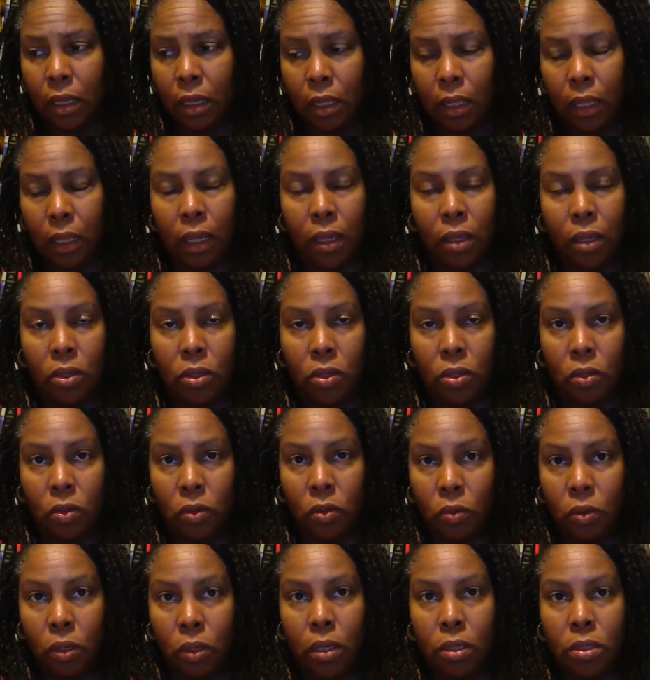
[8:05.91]
Like,
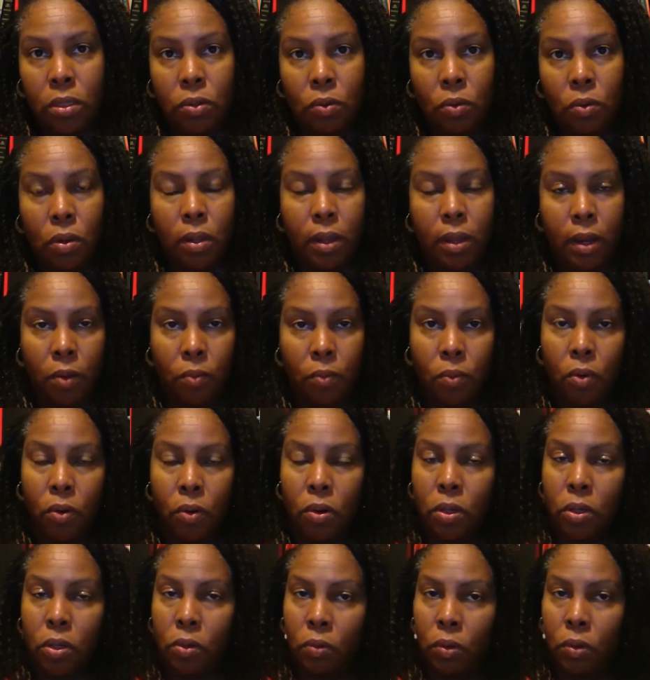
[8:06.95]
you can do a lot of
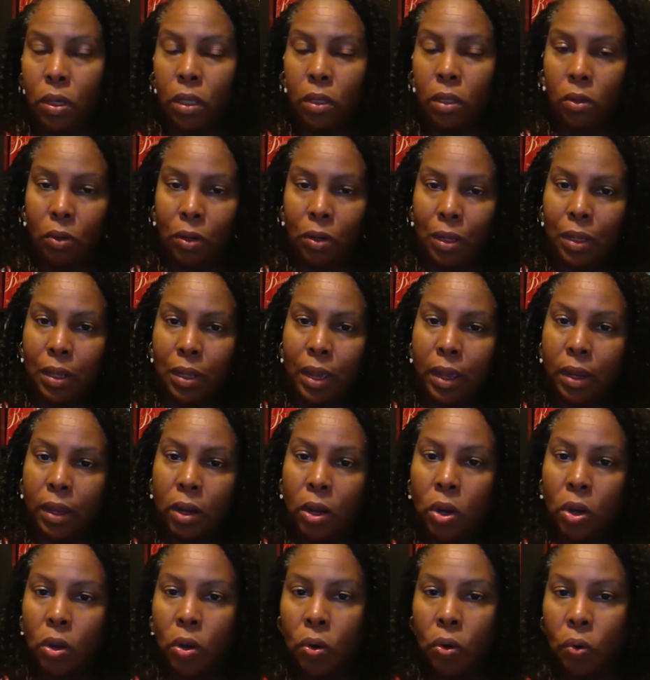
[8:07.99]
work. You can learn a lot
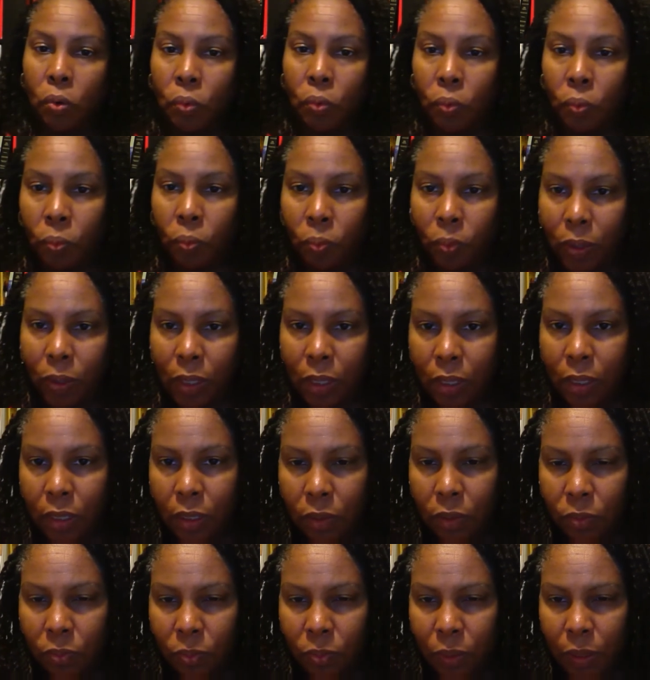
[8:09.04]

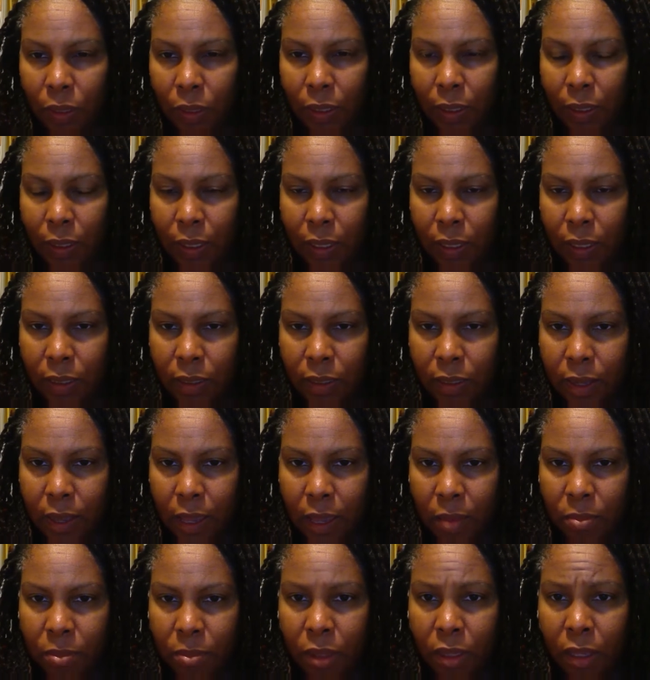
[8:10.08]
really, really in
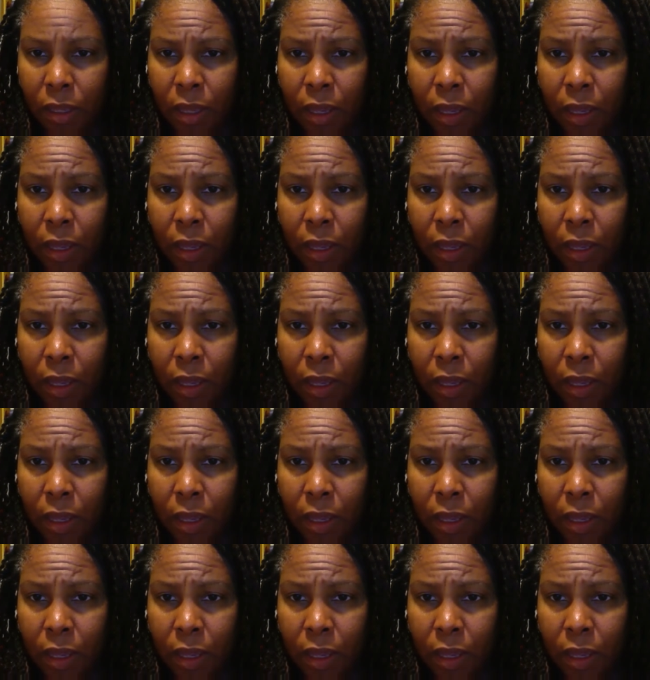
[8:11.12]
depth.